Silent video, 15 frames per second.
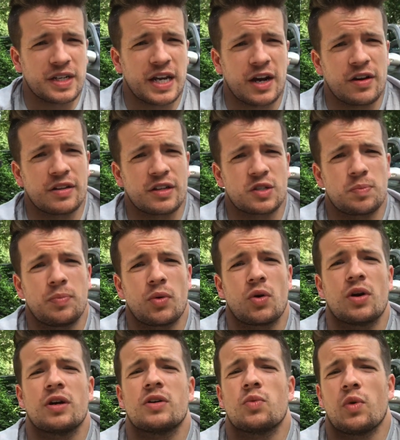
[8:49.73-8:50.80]
to carry this
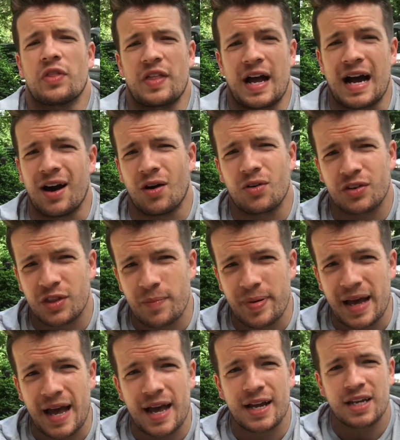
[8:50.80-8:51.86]
board without the
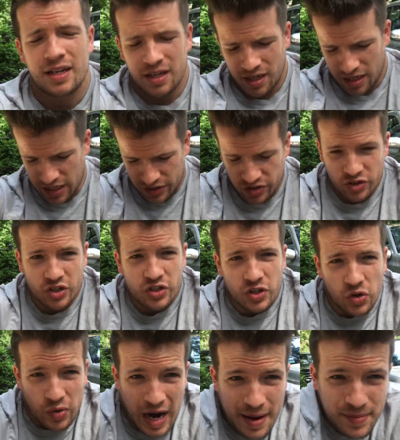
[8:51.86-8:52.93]
bag is to
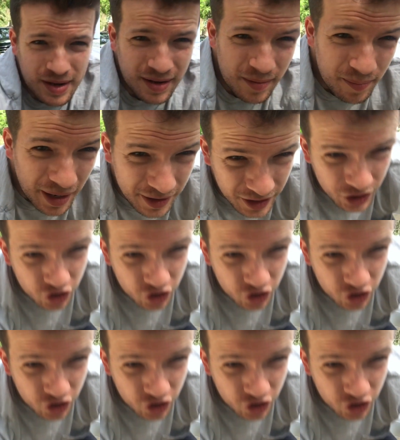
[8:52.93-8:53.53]
just grab it by the